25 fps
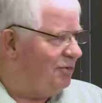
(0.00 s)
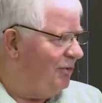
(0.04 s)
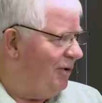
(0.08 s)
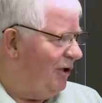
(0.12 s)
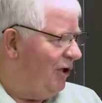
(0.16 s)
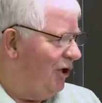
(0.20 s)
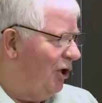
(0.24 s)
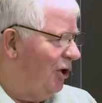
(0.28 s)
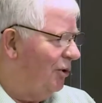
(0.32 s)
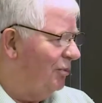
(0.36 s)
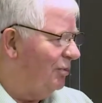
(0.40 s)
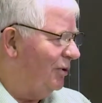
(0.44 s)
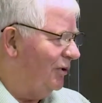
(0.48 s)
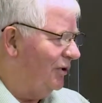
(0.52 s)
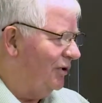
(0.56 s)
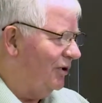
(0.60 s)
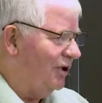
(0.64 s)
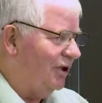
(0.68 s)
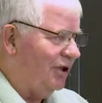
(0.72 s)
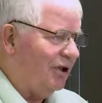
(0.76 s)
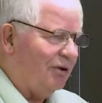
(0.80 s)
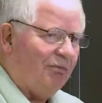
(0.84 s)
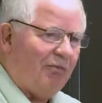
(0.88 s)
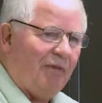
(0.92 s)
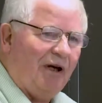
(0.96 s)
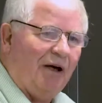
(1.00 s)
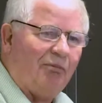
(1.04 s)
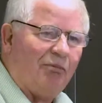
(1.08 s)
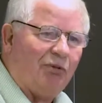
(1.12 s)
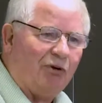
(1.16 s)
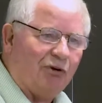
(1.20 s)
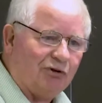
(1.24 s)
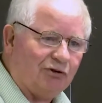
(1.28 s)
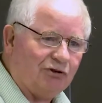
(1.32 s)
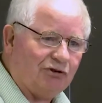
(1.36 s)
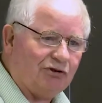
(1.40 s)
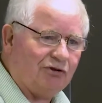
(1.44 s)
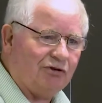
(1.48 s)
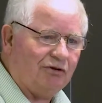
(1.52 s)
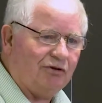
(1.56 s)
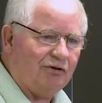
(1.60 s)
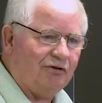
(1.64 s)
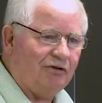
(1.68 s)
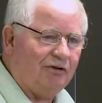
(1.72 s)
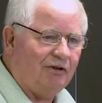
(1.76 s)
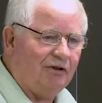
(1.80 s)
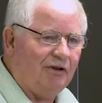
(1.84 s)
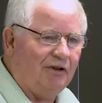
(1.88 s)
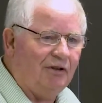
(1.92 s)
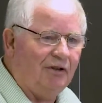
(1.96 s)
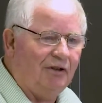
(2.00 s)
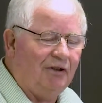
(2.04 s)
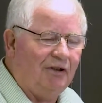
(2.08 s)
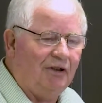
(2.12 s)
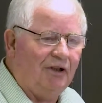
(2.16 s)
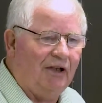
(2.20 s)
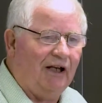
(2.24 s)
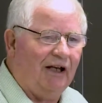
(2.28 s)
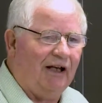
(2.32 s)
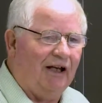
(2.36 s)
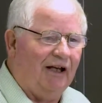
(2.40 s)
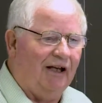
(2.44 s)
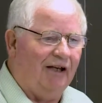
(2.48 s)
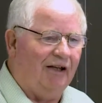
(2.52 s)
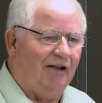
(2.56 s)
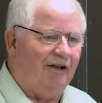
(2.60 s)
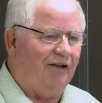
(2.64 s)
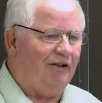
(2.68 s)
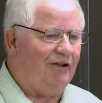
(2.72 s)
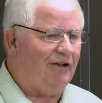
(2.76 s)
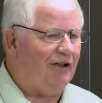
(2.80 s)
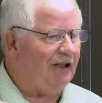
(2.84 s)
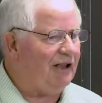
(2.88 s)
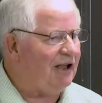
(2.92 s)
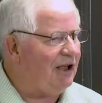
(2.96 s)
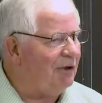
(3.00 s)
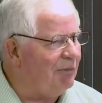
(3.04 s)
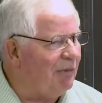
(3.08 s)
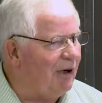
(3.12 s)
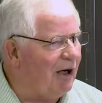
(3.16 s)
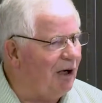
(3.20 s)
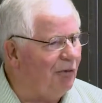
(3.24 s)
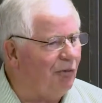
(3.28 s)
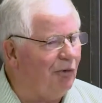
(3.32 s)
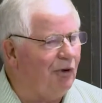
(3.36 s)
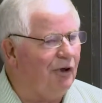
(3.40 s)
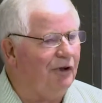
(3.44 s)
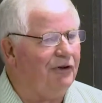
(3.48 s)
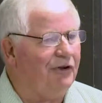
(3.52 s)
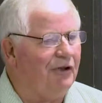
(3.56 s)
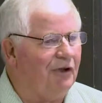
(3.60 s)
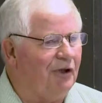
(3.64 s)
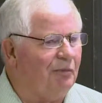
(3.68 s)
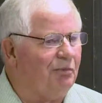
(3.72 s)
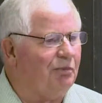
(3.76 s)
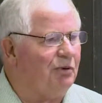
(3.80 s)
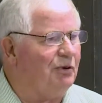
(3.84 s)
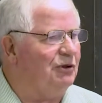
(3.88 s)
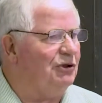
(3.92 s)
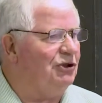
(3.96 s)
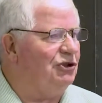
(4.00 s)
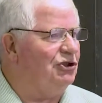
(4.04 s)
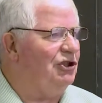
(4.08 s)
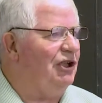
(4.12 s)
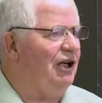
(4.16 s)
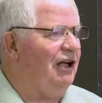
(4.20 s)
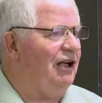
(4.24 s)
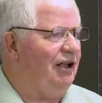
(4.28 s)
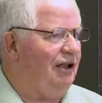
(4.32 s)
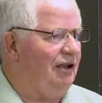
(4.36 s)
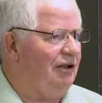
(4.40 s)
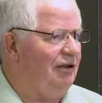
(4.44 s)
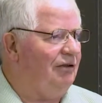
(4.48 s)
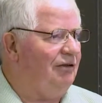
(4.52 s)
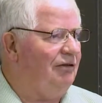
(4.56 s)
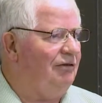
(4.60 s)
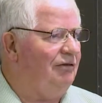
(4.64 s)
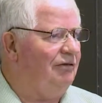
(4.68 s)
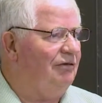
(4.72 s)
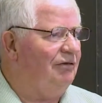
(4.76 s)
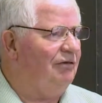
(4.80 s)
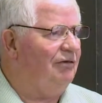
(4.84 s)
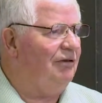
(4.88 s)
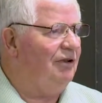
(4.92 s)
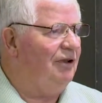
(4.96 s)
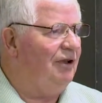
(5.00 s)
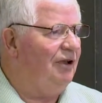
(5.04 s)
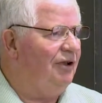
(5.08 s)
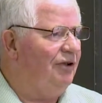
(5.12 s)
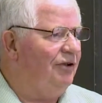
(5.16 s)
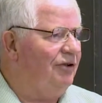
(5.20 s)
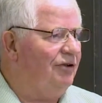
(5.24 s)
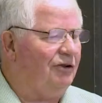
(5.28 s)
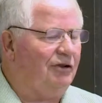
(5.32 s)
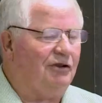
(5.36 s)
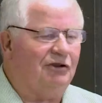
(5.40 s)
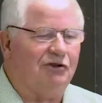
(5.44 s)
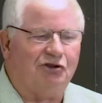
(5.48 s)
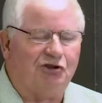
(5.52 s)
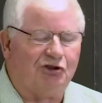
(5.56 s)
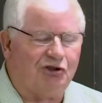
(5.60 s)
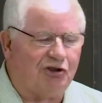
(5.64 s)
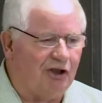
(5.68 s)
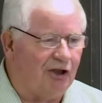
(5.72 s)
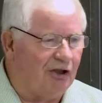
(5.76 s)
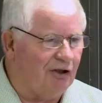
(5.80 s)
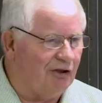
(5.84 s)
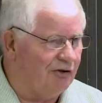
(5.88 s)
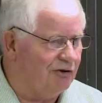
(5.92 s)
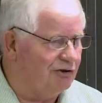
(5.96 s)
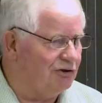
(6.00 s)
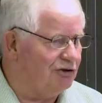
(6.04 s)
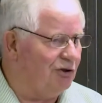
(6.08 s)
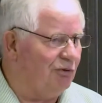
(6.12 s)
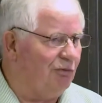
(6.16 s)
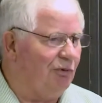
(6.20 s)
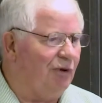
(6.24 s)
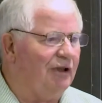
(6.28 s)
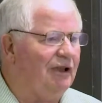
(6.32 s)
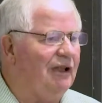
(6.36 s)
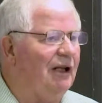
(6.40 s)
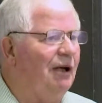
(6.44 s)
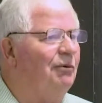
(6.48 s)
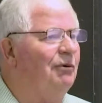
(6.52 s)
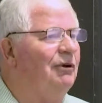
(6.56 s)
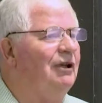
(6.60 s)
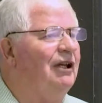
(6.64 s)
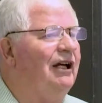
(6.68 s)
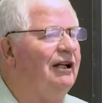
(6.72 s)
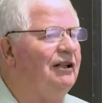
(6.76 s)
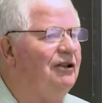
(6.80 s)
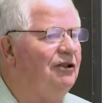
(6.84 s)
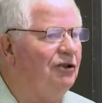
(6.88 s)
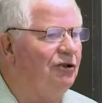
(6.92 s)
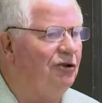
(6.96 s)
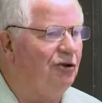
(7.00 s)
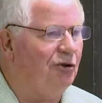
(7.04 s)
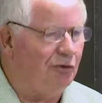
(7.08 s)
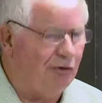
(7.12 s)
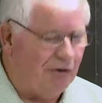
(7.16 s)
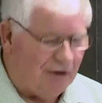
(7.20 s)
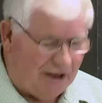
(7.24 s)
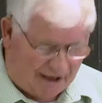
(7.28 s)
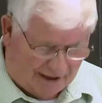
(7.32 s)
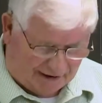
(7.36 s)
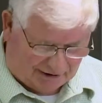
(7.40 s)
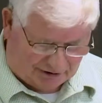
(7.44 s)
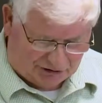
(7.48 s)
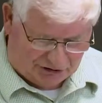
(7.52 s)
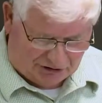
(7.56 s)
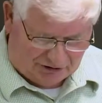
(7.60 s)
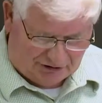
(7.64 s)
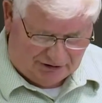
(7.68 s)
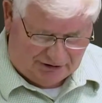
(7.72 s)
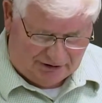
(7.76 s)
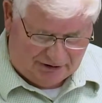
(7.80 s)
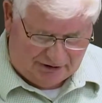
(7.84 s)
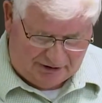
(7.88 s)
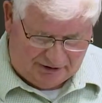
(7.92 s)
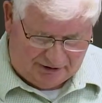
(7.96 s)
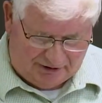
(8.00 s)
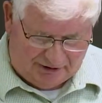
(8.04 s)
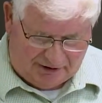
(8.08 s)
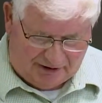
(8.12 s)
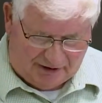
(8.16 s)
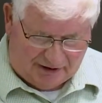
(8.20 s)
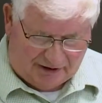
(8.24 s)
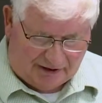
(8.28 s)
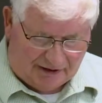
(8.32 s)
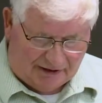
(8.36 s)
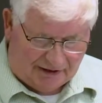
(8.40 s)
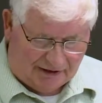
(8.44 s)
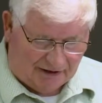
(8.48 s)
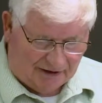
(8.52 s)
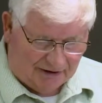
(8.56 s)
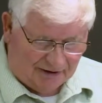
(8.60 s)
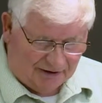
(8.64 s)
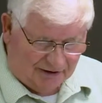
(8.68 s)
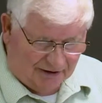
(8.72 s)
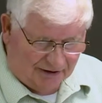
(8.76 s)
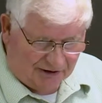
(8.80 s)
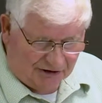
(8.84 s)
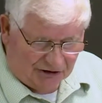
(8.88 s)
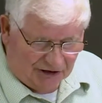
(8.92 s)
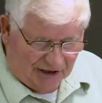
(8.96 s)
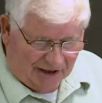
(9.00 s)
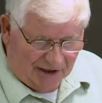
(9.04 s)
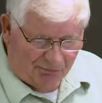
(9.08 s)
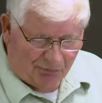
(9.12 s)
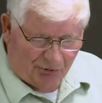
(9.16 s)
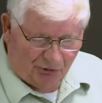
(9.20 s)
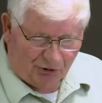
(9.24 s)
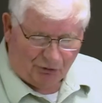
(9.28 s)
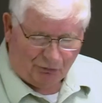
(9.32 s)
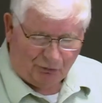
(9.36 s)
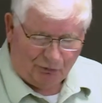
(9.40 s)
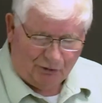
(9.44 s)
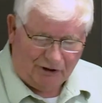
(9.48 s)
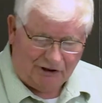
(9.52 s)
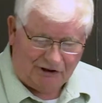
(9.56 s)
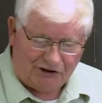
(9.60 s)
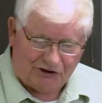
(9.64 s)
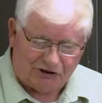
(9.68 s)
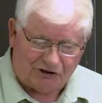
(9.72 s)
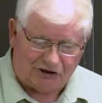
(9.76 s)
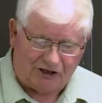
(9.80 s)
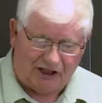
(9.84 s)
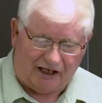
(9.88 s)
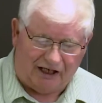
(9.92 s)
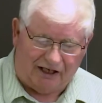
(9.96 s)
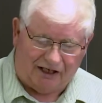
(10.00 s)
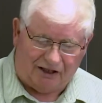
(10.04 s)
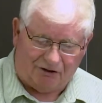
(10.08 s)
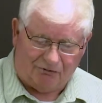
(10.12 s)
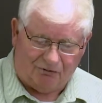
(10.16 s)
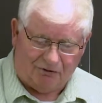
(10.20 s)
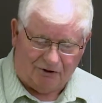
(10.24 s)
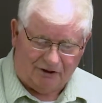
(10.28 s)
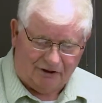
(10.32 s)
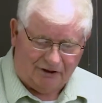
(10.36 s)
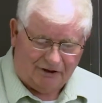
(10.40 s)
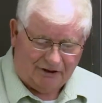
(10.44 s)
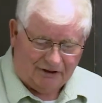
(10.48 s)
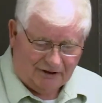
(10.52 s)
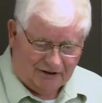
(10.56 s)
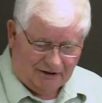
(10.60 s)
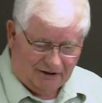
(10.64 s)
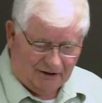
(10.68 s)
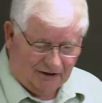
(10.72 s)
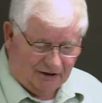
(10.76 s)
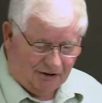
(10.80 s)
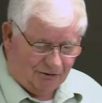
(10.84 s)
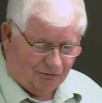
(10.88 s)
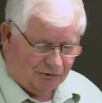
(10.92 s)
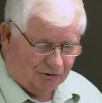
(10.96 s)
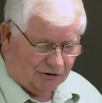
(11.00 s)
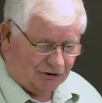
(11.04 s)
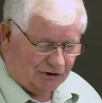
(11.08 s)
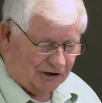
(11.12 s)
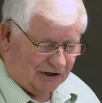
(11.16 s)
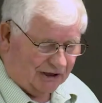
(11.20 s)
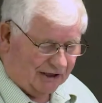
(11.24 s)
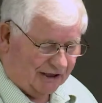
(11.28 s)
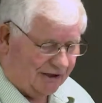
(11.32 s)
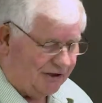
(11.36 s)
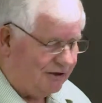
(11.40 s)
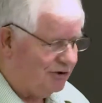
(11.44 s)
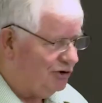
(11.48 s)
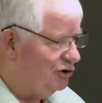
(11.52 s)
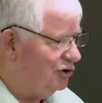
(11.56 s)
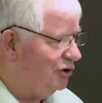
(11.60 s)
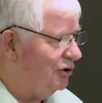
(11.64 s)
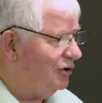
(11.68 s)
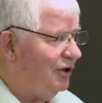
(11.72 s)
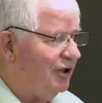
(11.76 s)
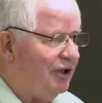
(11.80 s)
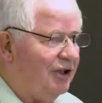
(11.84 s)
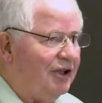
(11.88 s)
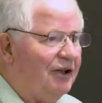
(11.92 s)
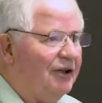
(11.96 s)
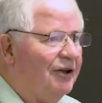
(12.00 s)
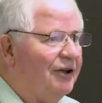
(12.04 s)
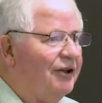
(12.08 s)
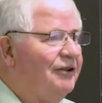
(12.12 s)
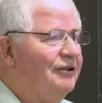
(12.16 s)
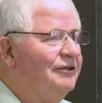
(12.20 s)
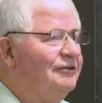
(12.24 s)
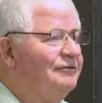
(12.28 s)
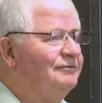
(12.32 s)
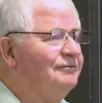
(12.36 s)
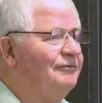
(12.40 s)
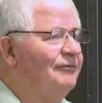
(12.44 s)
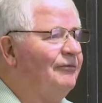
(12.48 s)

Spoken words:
to be open to the members and think about what they're presenting, their concerns, or what they would like to do next. An example that we just had was Judy here.